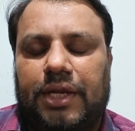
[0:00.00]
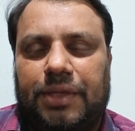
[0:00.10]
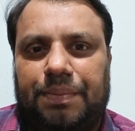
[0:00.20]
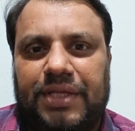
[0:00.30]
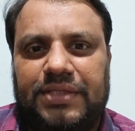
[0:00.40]

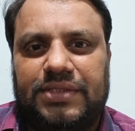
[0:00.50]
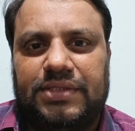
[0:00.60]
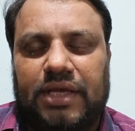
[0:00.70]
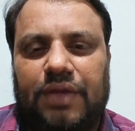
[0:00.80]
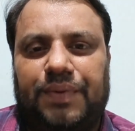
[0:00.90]
It means
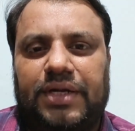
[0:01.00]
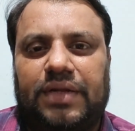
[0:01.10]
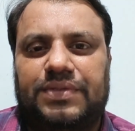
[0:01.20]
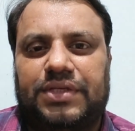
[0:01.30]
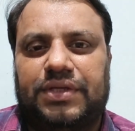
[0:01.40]
the effect
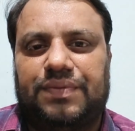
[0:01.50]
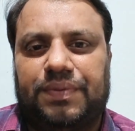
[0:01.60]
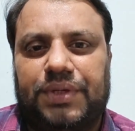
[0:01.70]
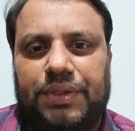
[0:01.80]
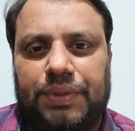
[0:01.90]
of section
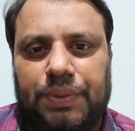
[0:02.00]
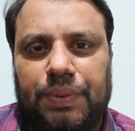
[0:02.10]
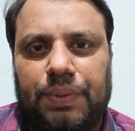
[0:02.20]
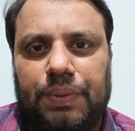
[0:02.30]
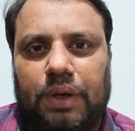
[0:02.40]

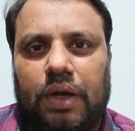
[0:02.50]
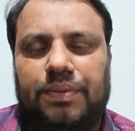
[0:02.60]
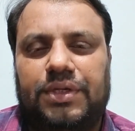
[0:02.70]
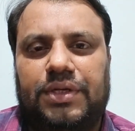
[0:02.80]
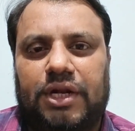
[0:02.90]
52
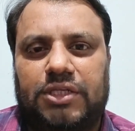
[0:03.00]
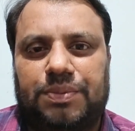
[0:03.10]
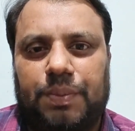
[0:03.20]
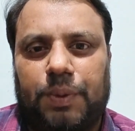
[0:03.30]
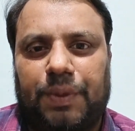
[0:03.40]
of the
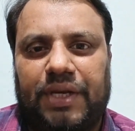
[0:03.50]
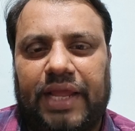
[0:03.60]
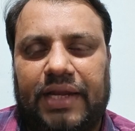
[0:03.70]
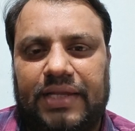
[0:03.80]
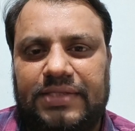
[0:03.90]
Transfer of Property
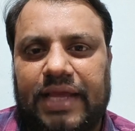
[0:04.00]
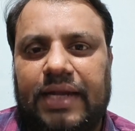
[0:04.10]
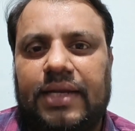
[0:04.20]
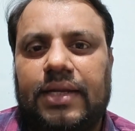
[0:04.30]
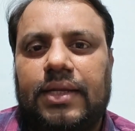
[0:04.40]
Act is
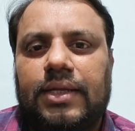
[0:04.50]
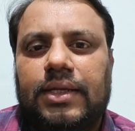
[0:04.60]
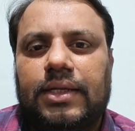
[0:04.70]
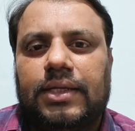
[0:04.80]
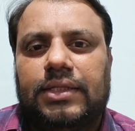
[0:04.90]
that
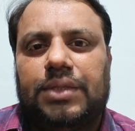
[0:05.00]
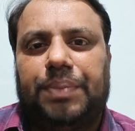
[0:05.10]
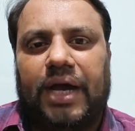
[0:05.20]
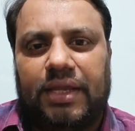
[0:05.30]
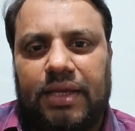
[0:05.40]
the
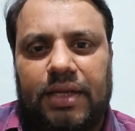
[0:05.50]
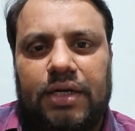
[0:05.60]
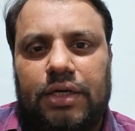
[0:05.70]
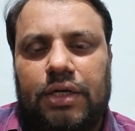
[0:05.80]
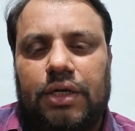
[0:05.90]

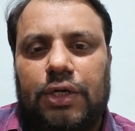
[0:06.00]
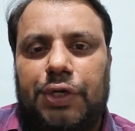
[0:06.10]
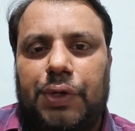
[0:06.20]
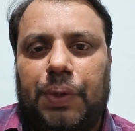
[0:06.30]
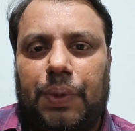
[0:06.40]
buyer
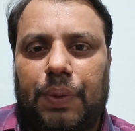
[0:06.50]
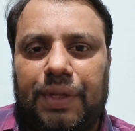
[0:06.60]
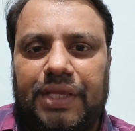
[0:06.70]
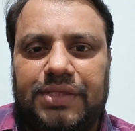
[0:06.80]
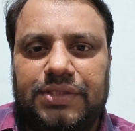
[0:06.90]
who
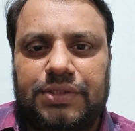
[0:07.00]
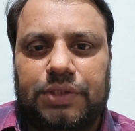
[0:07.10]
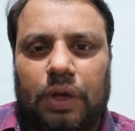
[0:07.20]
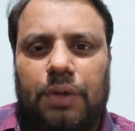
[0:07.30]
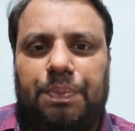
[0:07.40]
is
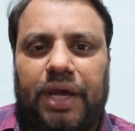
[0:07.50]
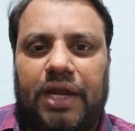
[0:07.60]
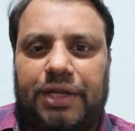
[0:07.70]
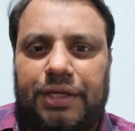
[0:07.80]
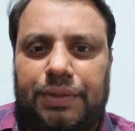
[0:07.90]
not
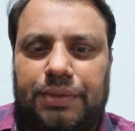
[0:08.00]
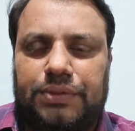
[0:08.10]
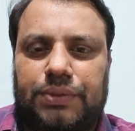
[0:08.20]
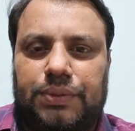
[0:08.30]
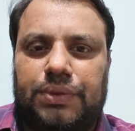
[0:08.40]
party to the
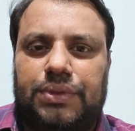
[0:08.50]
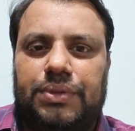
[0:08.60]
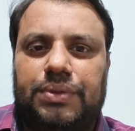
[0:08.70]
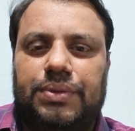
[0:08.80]
suit